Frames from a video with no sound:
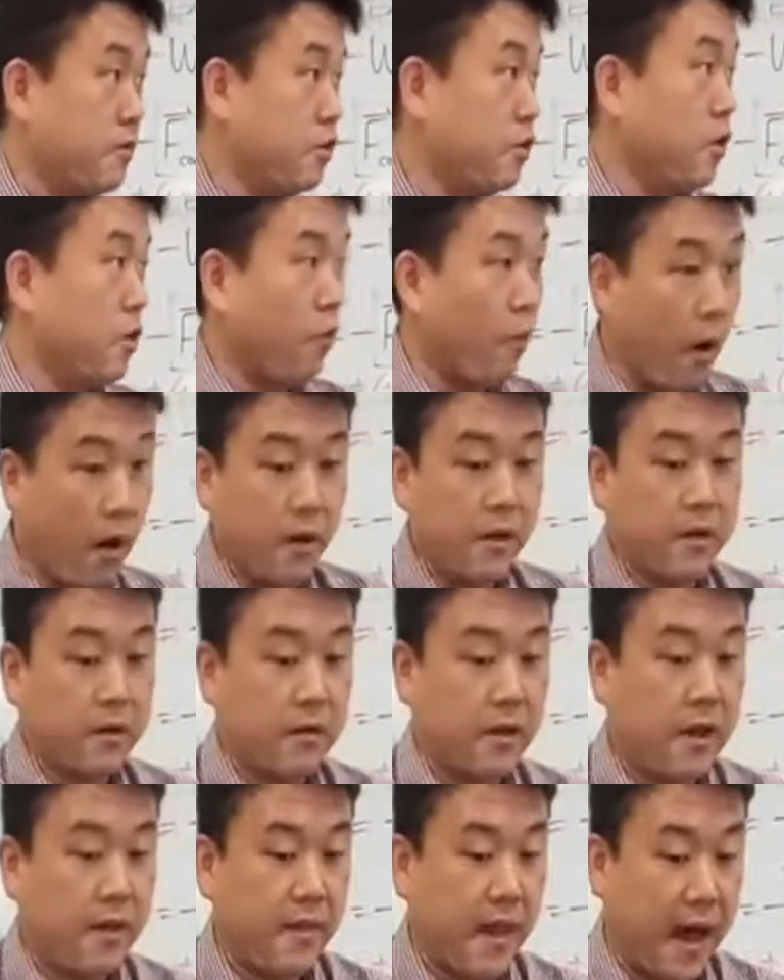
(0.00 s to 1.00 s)
you know, work
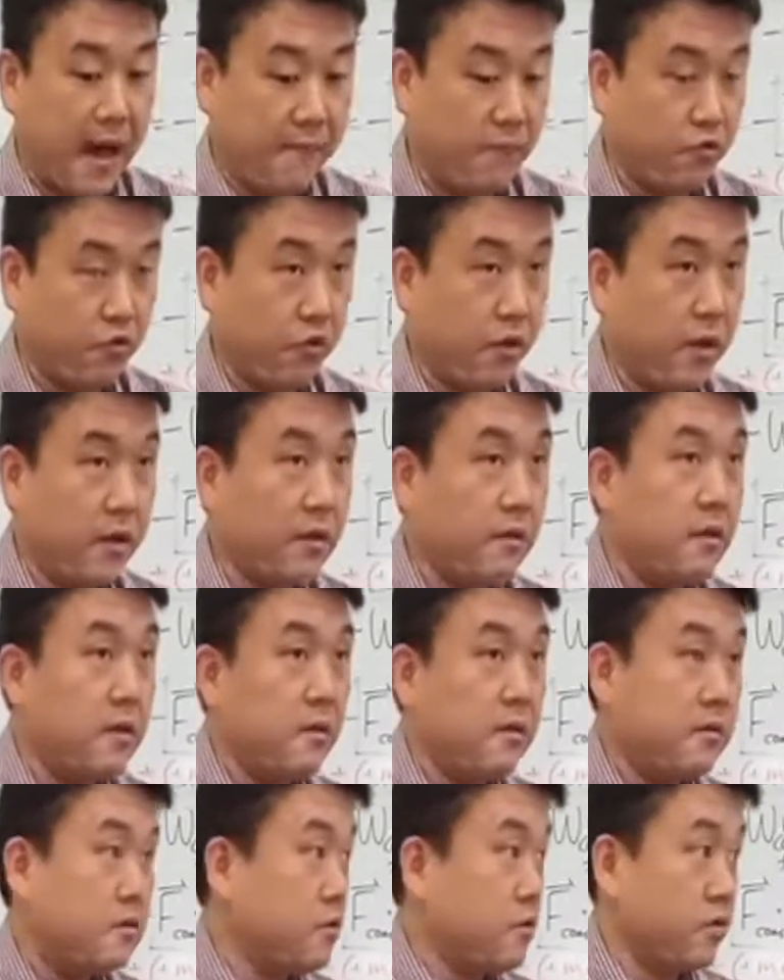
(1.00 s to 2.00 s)
that I'm doing,
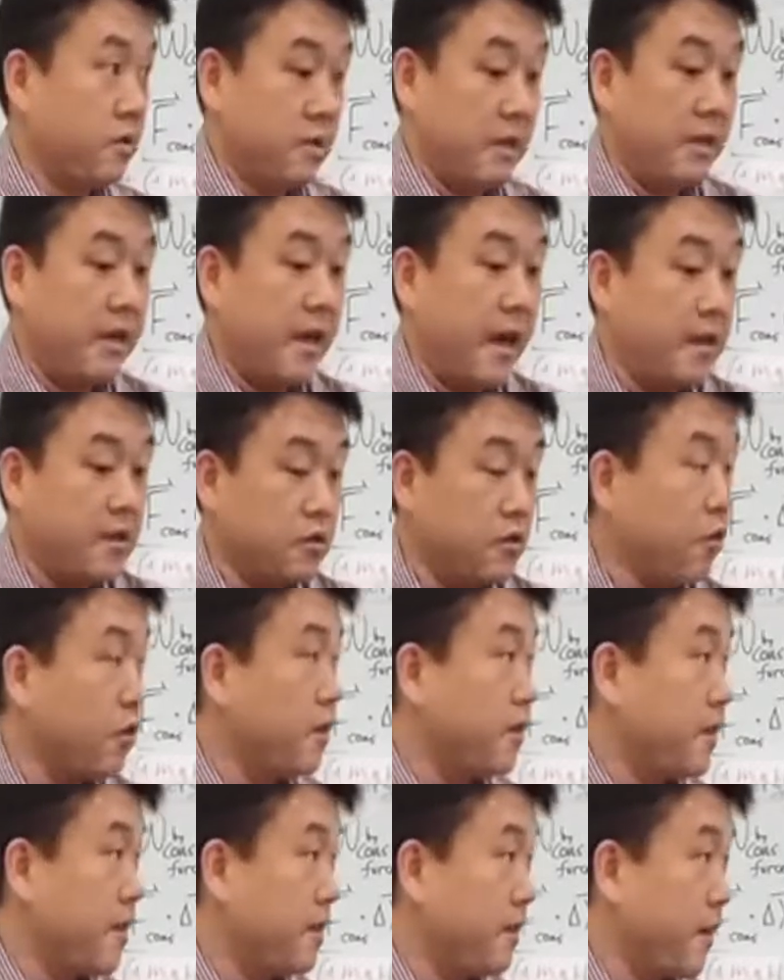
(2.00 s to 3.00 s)
so it gains
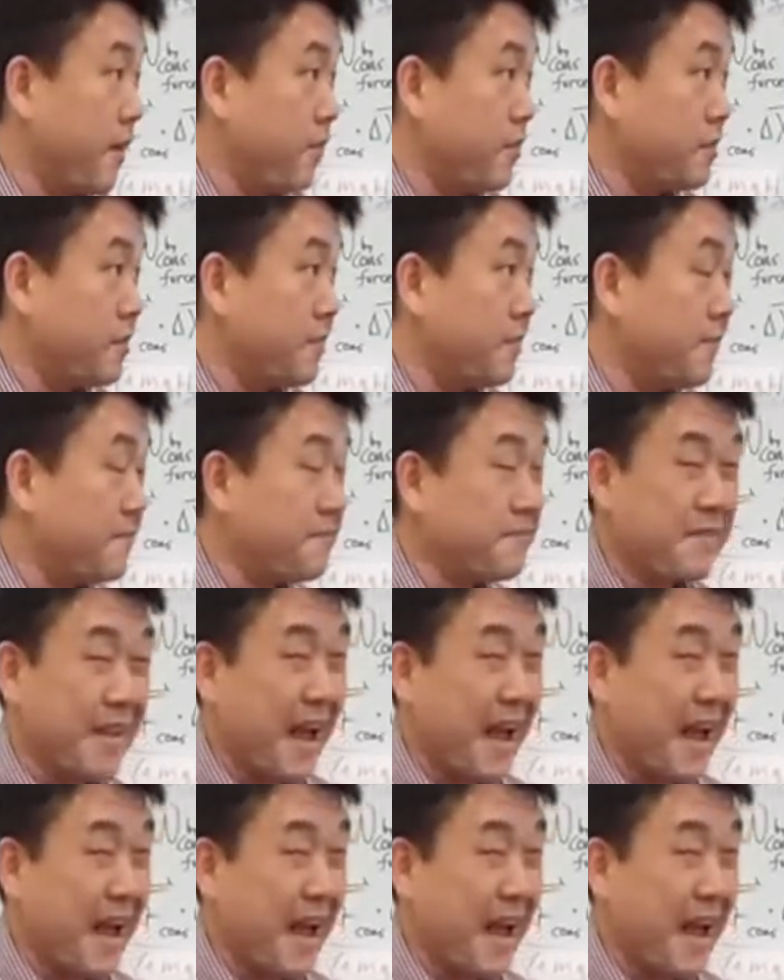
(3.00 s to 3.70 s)
no kinetic energy.